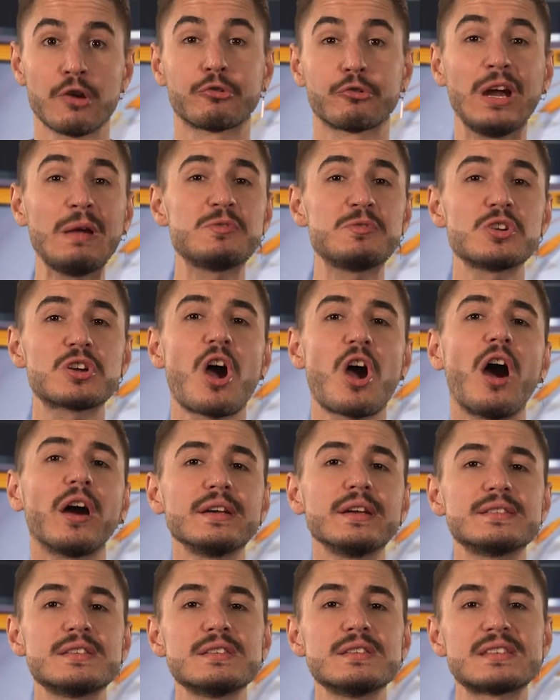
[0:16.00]

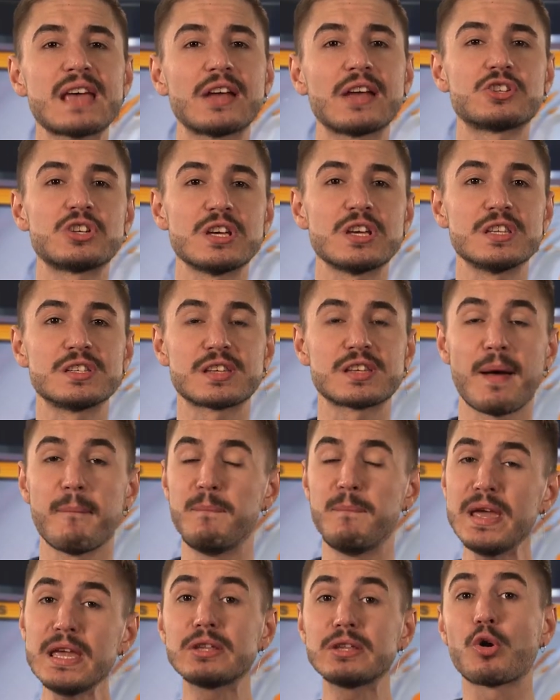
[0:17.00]
Cryptocurrencies such as
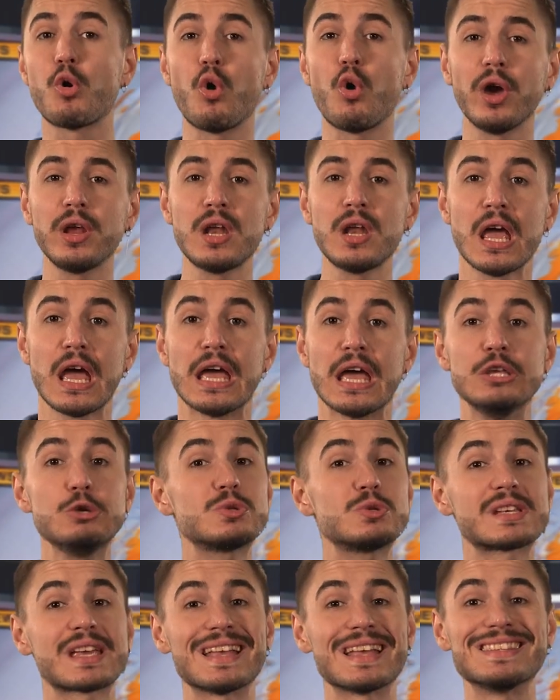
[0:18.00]
Bitcoin
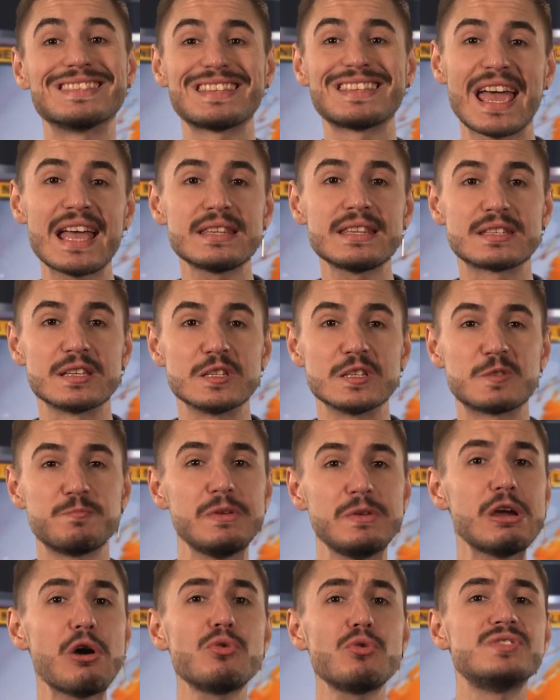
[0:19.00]
use consensus
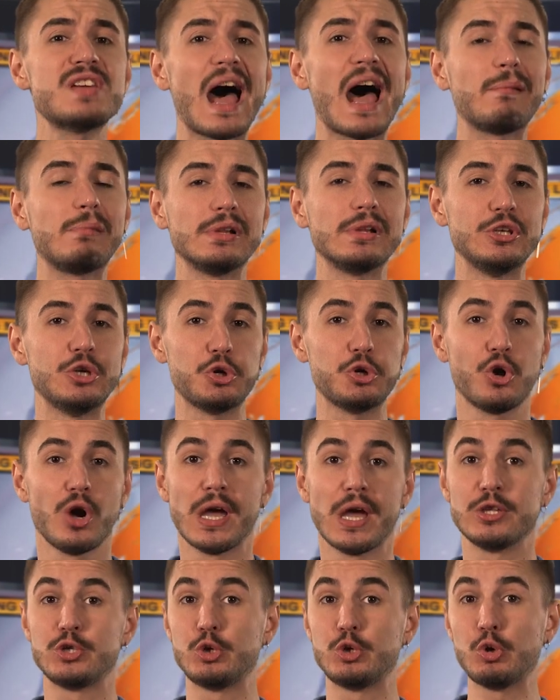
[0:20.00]
POW
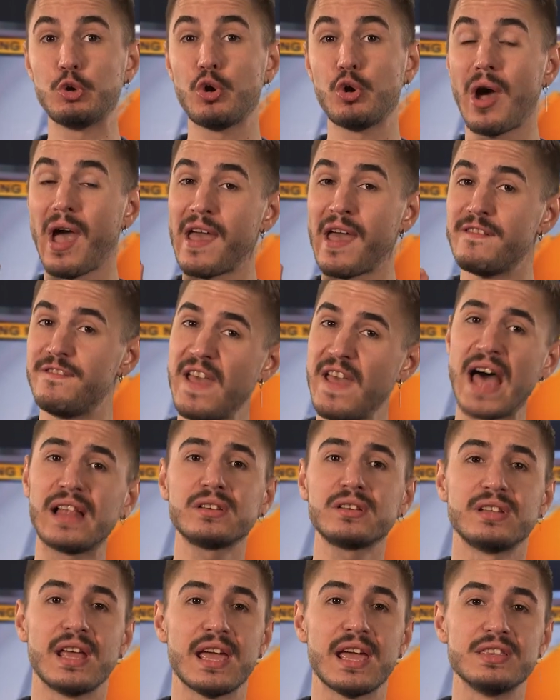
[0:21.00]
to
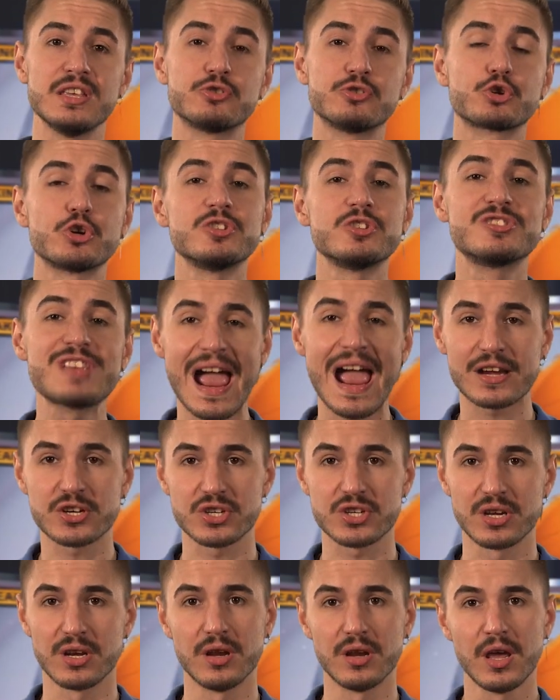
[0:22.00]
validate the
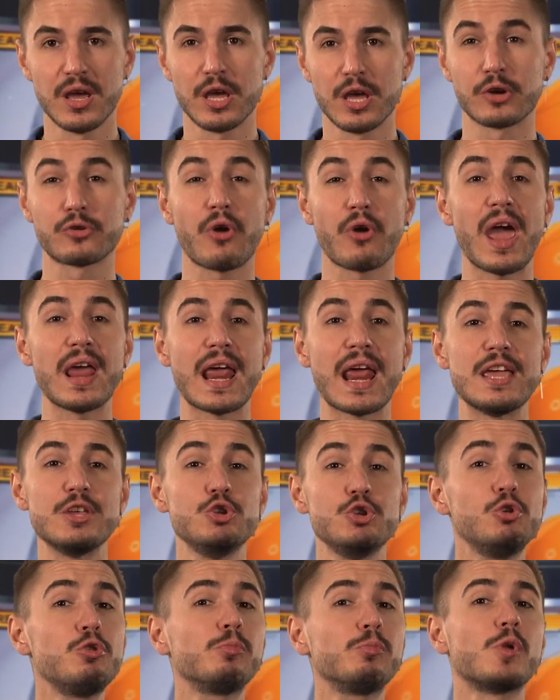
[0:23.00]
transaction, create a
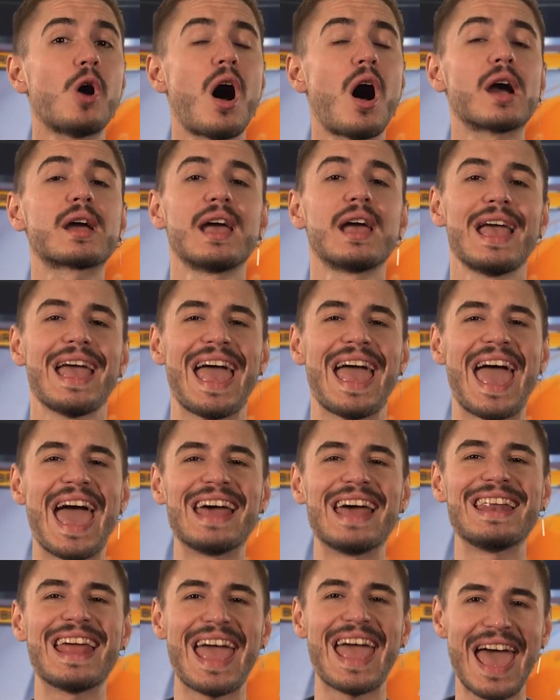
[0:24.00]
new block,
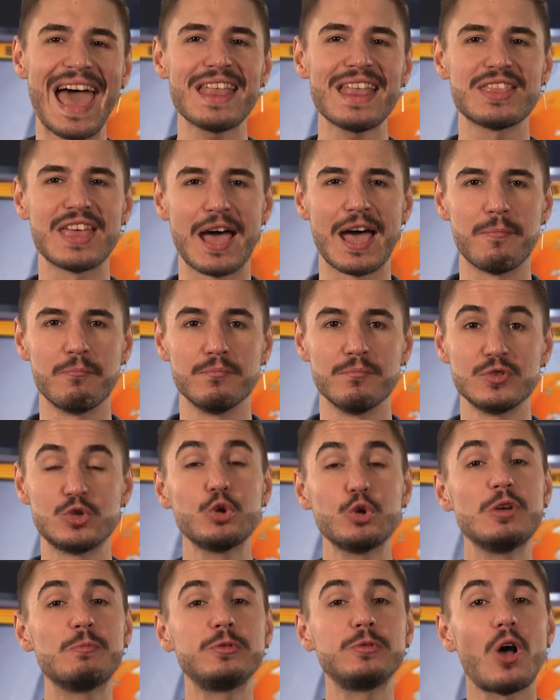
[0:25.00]
and add them
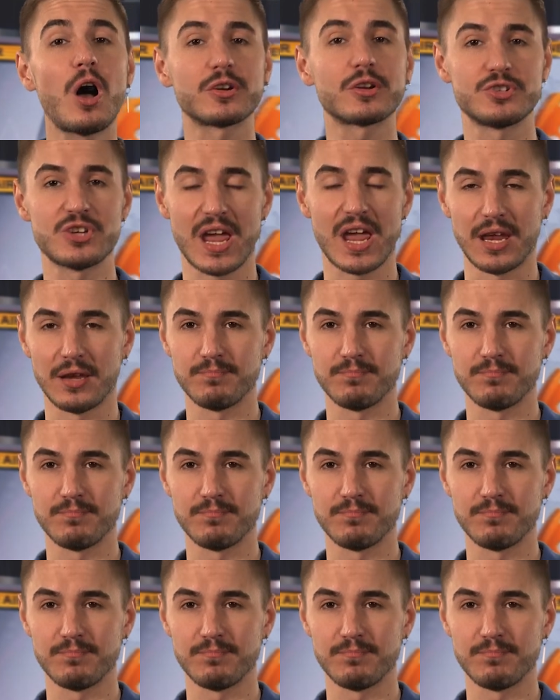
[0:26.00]
to the blockchain.